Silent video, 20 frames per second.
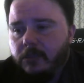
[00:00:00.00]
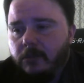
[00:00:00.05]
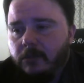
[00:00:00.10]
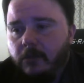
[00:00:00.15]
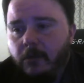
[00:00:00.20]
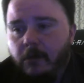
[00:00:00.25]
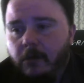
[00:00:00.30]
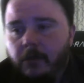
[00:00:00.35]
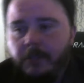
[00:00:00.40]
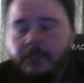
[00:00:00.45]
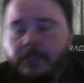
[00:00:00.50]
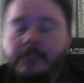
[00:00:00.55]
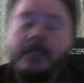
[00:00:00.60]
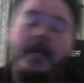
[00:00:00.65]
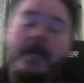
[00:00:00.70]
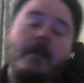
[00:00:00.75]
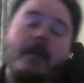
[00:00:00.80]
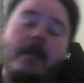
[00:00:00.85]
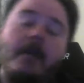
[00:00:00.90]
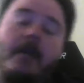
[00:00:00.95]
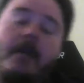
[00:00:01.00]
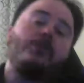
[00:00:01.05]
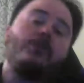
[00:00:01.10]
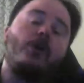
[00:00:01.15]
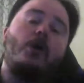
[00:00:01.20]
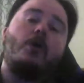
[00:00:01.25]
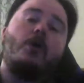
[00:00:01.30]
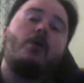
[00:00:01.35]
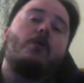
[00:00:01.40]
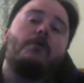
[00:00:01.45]

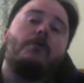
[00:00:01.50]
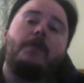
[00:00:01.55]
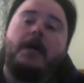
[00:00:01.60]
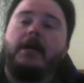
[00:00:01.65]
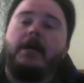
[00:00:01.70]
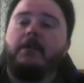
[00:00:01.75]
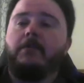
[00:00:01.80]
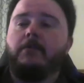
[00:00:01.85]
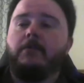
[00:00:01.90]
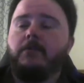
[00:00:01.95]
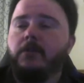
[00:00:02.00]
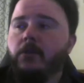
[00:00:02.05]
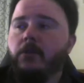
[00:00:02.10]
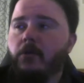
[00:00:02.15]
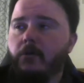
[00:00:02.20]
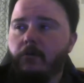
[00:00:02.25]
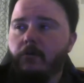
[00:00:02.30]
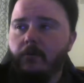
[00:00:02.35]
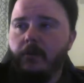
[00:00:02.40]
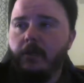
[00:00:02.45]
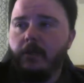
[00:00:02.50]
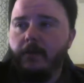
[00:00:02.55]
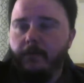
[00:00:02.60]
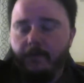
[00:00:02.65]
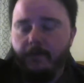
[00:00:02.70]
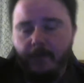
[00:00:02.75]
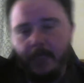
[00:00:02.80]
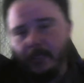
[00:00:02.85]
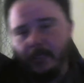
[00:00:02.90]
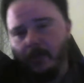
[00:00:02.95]
scammers know that you know
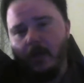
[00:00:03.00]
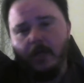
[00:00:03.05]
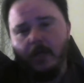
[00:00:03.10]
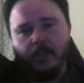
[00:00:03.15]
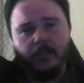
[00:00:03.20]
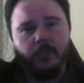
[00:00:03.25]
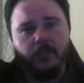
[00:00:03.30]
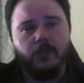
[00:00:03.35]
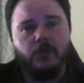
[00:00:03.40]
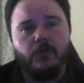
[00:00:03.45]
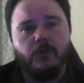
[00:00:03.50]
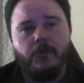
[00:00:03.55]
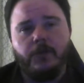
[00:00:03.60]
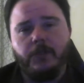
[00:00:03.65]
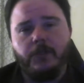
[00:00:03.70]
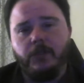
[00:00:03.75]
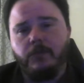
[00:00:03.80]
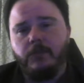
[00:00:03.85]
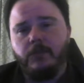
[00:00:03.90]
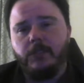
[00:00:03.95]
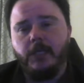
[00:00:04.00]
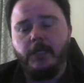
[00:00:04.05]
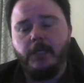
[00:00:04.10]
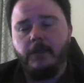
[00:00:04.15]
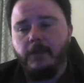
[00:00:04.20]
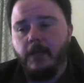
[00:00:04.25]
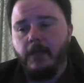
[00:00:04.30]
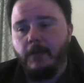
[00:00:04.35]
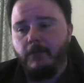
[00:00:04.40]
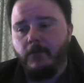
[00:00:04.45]
if they talk to you and you
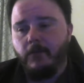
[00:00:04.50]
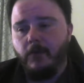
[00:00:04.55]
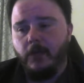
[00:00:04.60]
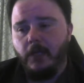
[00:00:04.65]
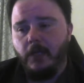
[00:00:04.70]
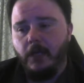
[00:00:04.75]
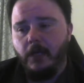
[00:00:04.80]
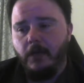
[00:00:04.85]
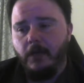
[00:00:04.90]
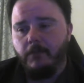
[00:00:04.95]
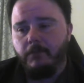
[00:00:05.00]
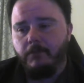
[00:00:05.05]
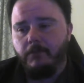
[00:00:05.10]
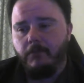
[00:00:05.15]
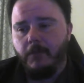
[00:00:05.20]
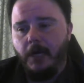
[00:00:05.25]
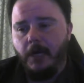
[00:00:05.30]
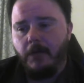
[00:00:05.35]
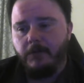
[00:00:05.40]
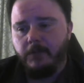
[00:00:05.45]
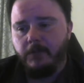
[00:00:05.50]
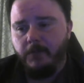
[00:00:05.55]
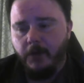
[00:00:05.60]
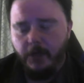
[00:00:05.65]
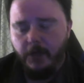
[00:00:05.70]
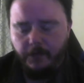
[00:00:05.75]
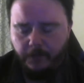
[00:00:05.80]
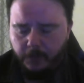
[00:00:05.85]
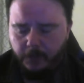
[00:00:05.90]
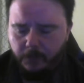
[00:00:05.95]
say to them well um, i
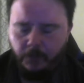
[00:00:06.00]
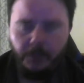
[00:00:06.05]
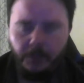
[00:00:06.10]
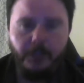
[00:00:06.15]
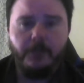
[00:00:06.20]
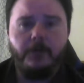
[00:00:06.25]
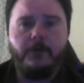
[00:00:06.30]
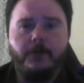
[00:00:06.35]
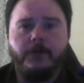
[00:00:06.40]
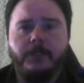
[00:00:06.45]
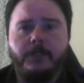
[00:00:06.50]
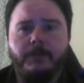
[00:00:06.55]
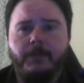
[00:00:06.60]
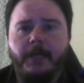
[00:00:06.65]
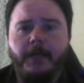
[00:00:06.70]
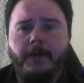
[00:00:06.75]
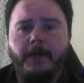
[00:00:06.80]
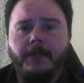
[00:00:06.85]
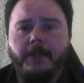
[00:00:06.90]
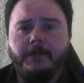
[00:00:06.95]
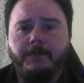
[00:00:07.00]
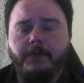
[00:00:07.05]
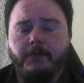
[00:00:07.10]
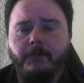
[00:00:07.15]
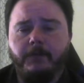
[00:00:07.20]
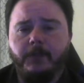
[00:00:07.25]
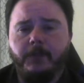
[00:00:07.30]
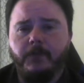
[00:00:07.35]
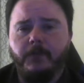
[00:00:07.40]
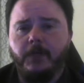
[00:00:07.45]
was married for 20 years and my
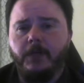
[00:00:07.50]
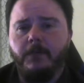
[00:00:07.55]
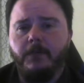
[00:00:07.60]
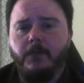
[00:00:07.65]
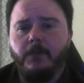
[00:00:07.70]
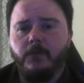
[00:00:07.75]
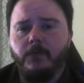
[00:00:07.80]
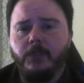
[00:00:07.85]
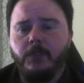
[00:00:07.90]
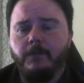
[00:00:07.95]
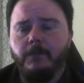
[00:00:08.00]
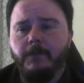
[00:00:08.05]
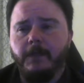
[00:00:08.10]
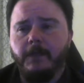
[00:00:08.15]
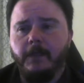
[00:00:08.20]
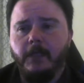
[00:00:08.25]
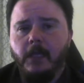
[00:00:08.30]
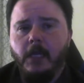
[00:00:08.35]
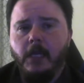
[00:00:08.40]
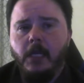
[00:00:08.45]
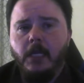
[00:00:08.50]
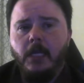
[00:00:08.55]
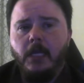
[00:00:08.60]
husband was very abusive and